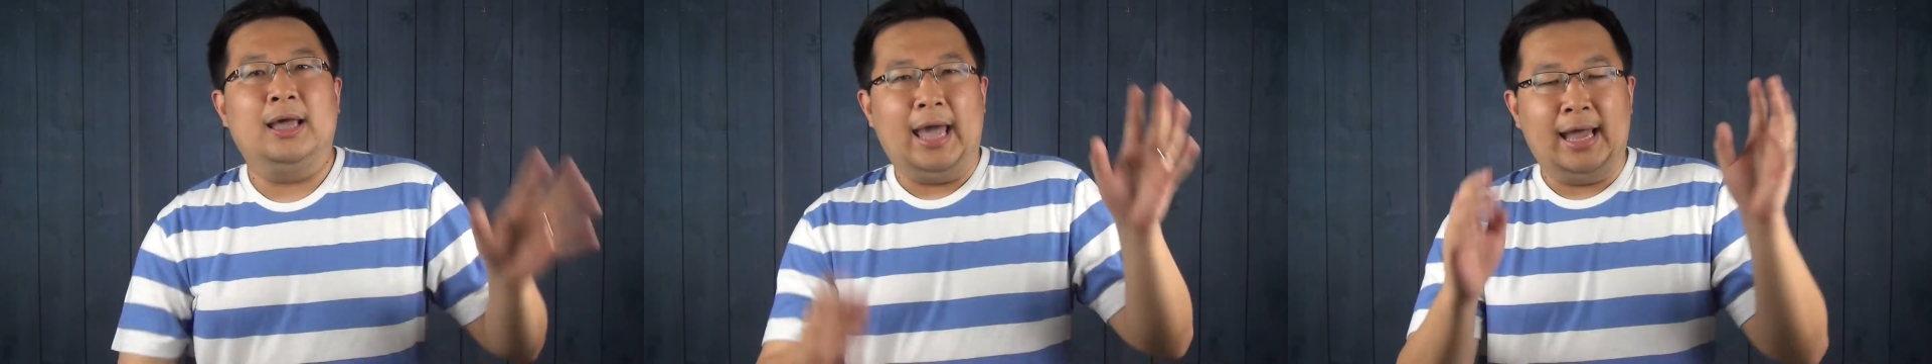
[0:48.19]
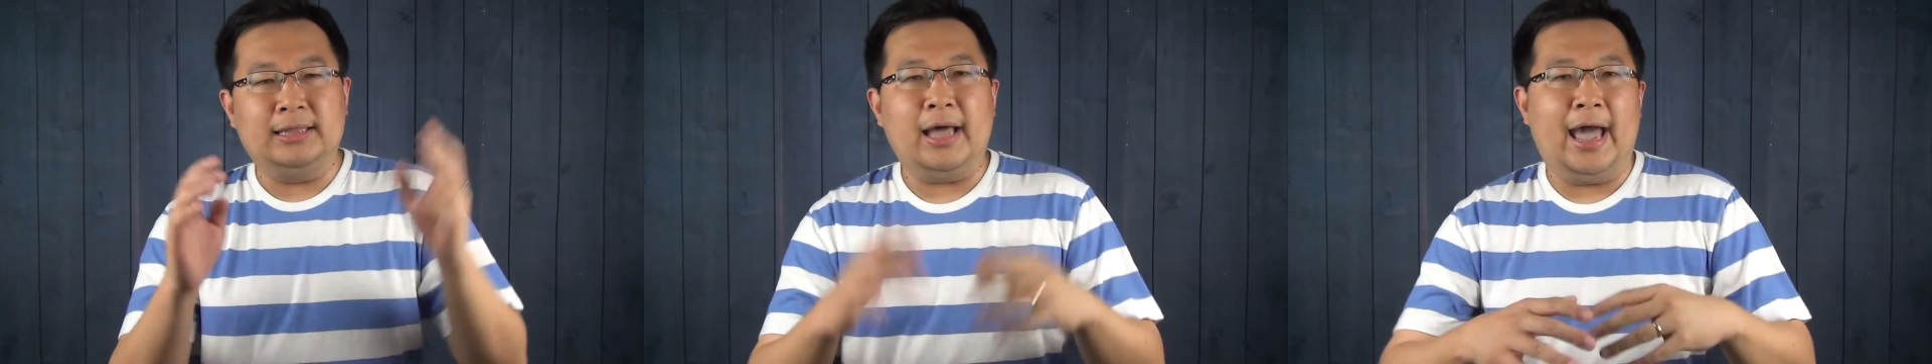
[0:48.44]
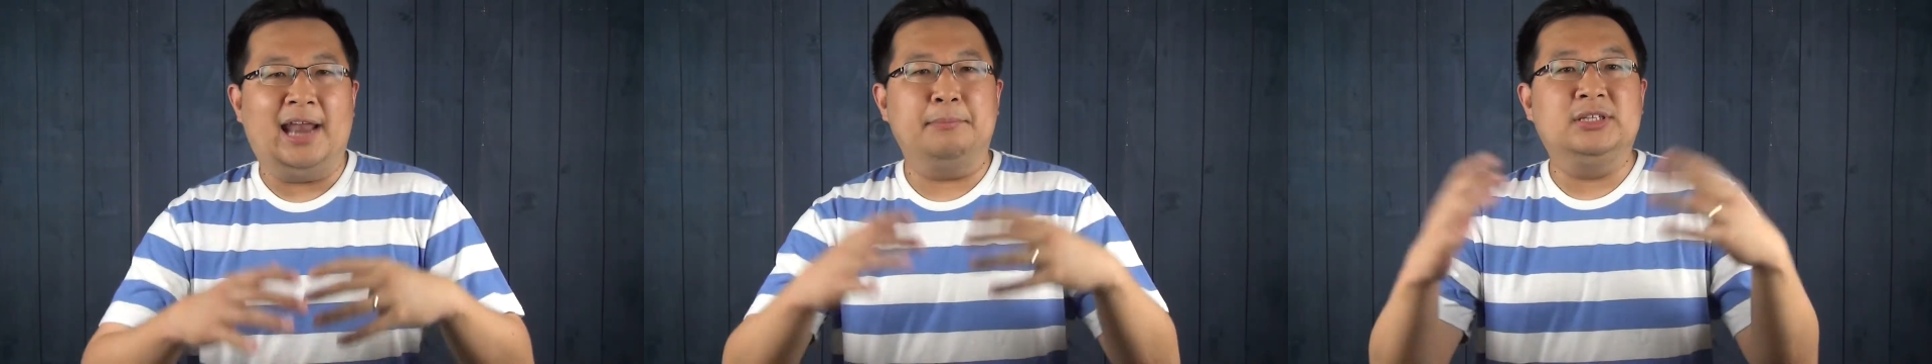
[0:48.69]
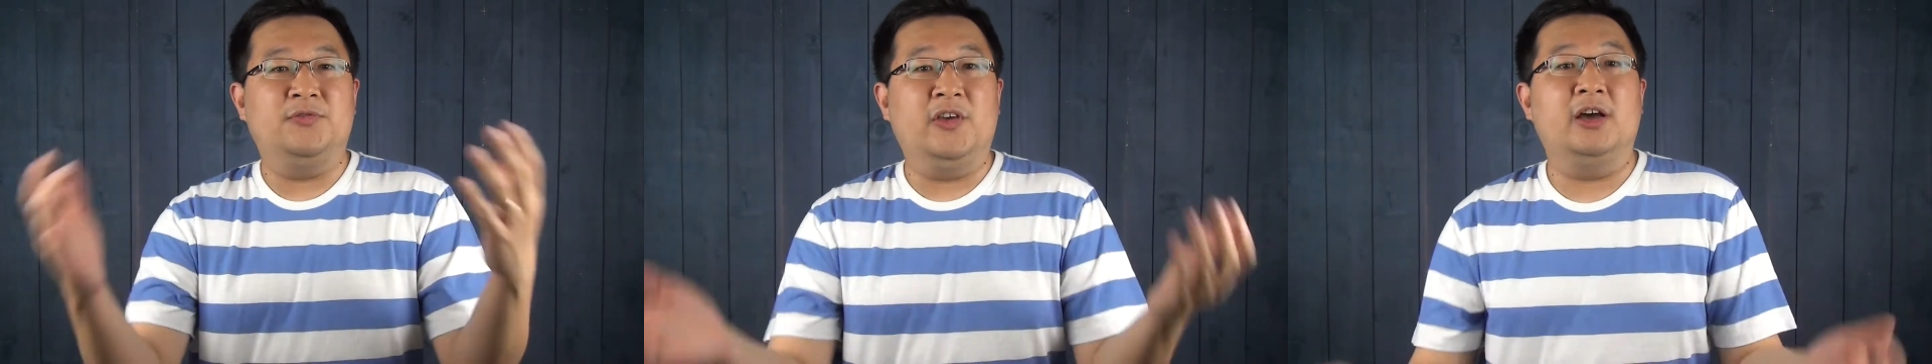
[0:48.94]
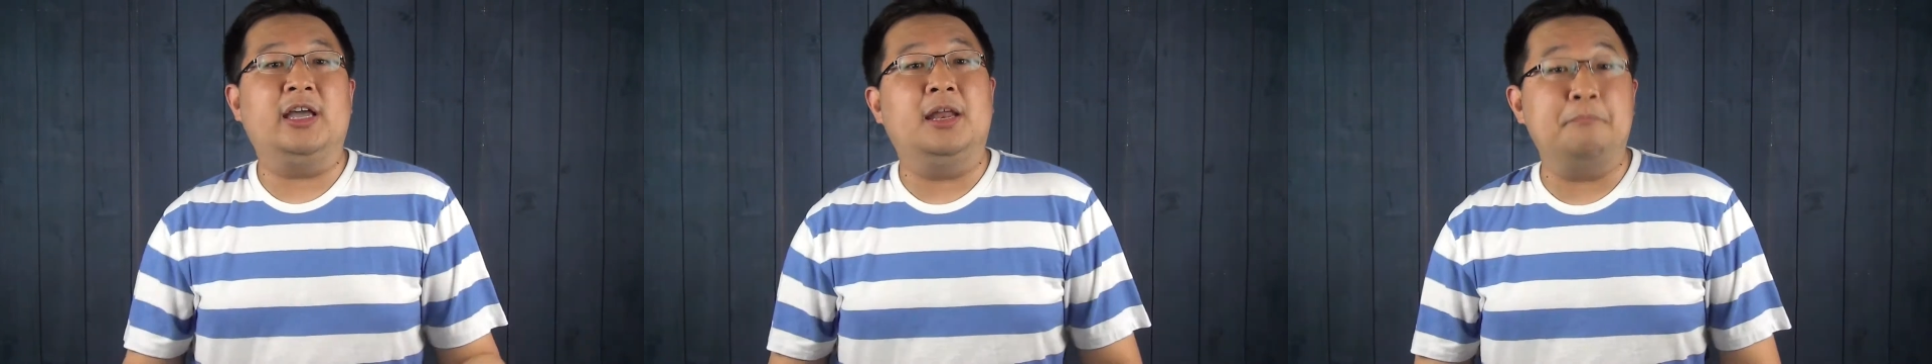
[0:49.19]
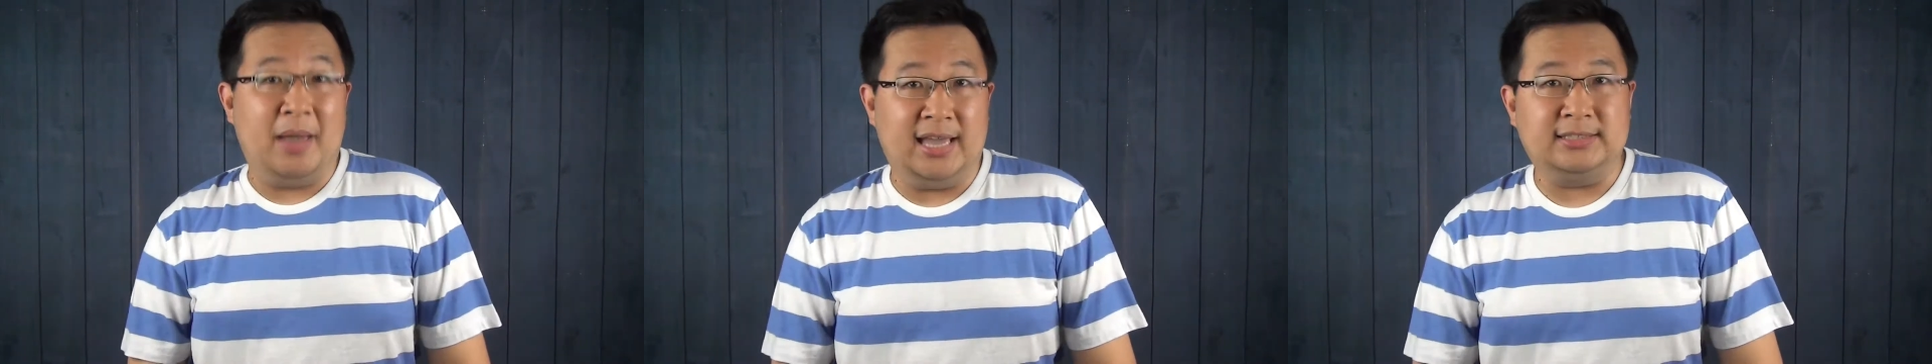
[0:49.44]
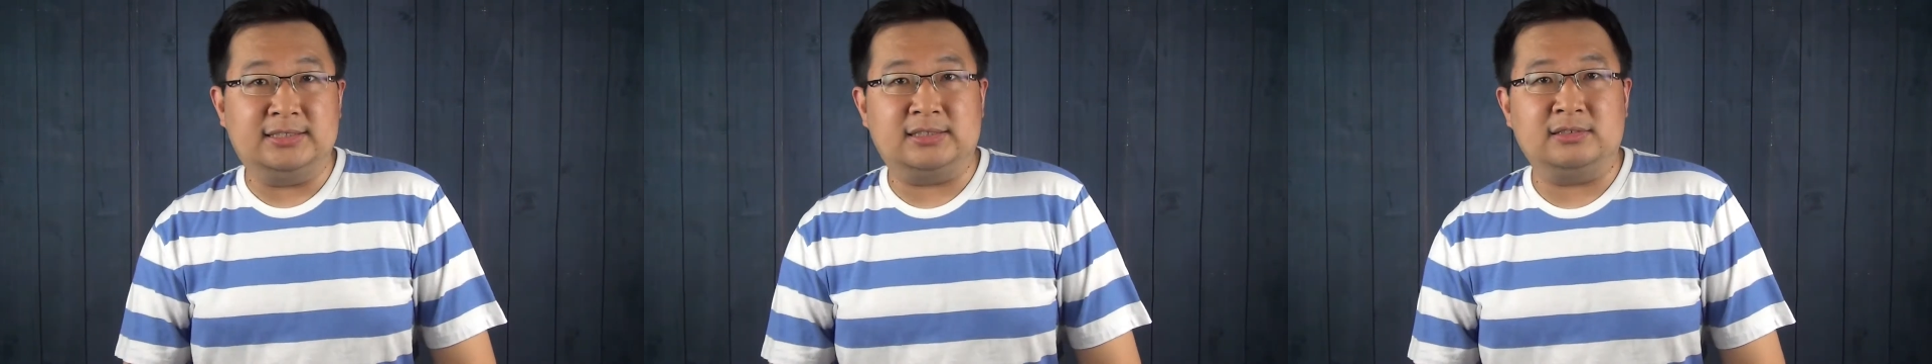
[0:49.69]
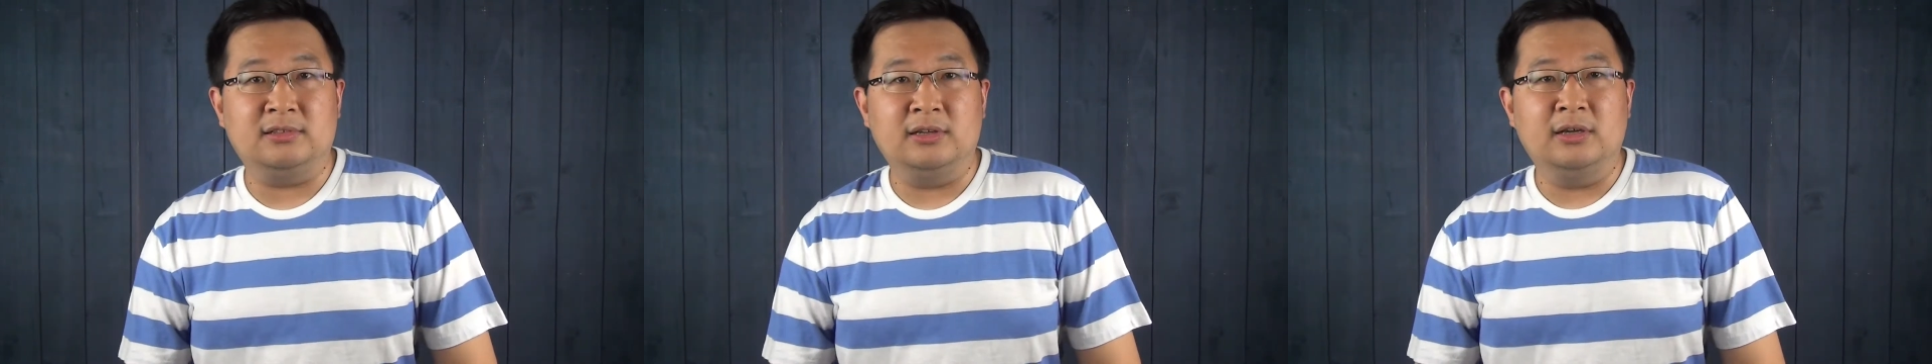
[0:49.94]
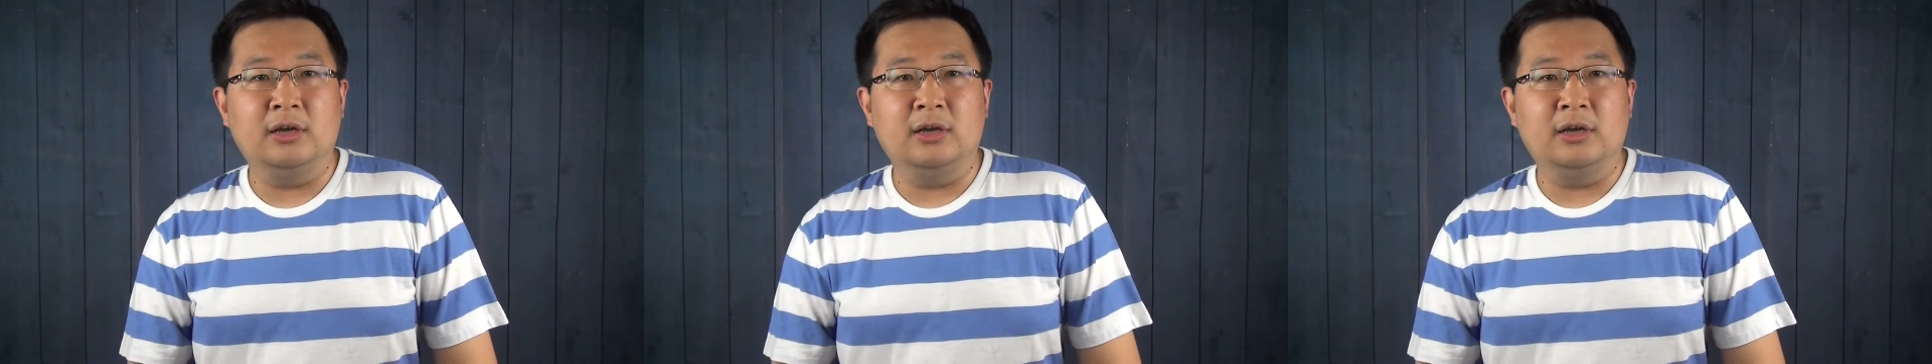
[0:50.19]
and the atmosphere it paints.